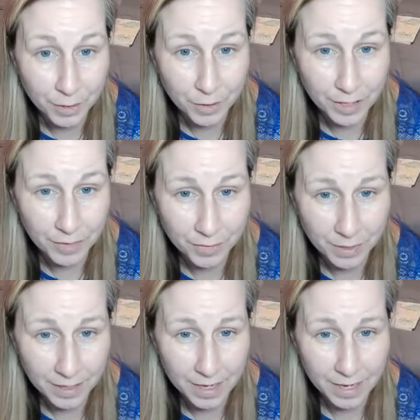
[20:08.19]
already
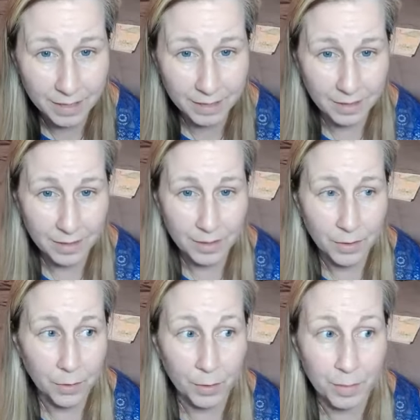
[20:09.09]
felt that,
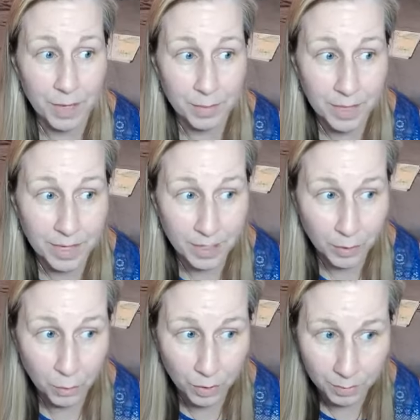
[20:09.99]
or maybe
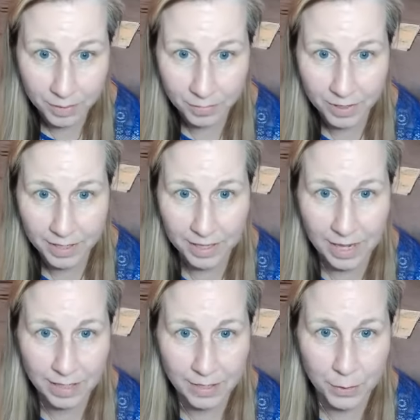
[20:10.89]
you will be feeling
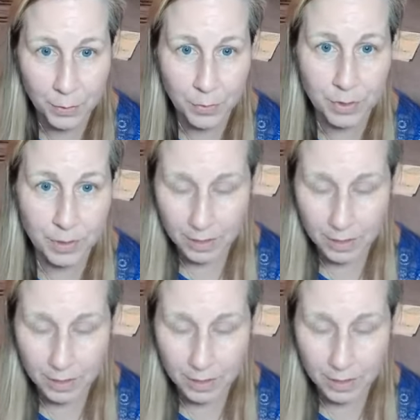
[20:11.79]
that soon.